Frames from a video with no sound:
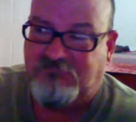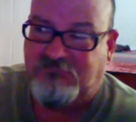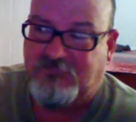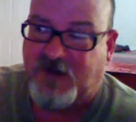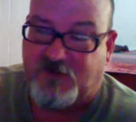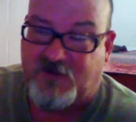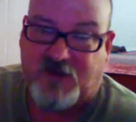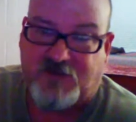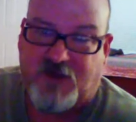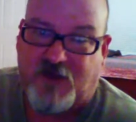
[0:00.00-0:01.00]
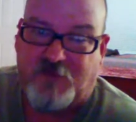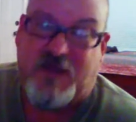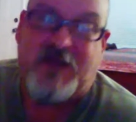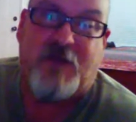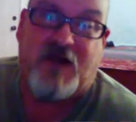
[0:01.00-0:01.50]
you know, a, a
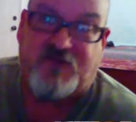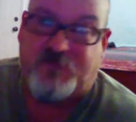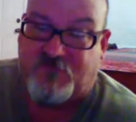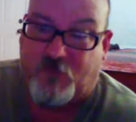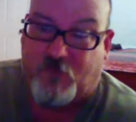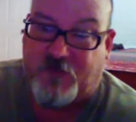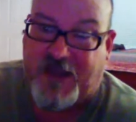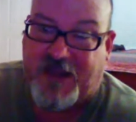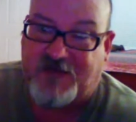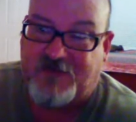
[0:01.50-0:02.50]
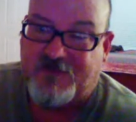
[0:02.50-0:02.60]
big month before that,